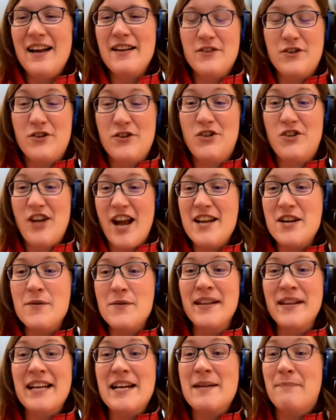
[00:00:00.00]

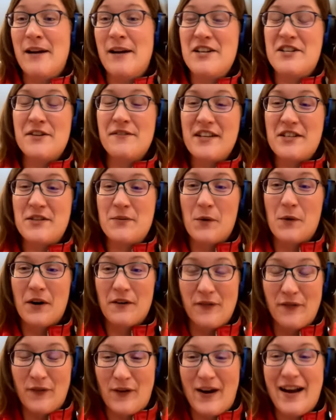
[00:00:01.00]
Genuinely, a bunch of us were
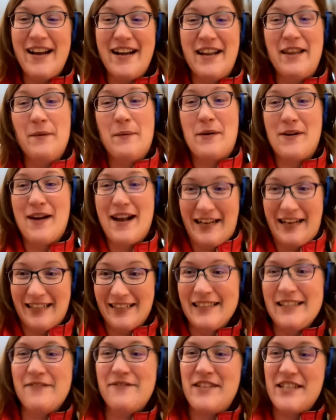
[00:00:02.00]
afraid that we were not going
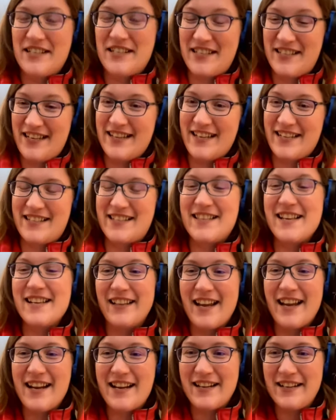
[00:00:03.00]
to live to see this, that,
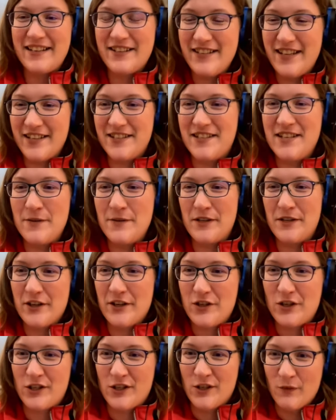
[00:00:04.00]
like, Disney was going to
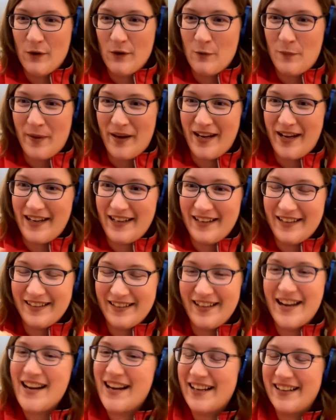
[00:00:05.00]
swoop in,
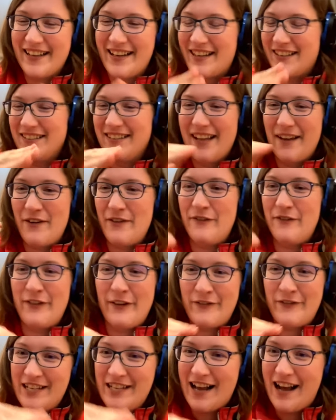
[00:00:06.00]
like, at, like,
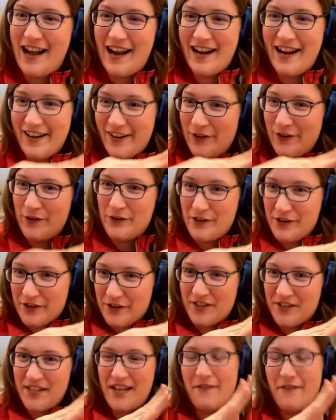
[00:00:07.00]
11:59 on New
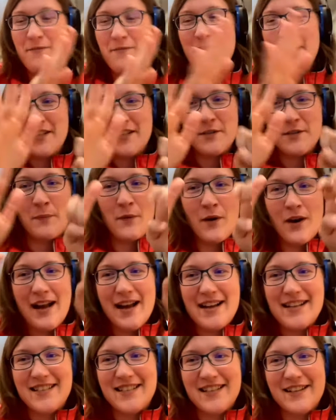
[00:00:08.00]
Year's Eve and be like,
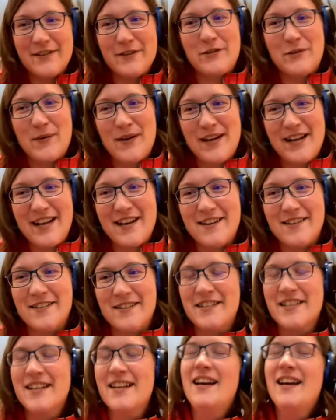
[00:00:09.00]
surprise, another 20 years.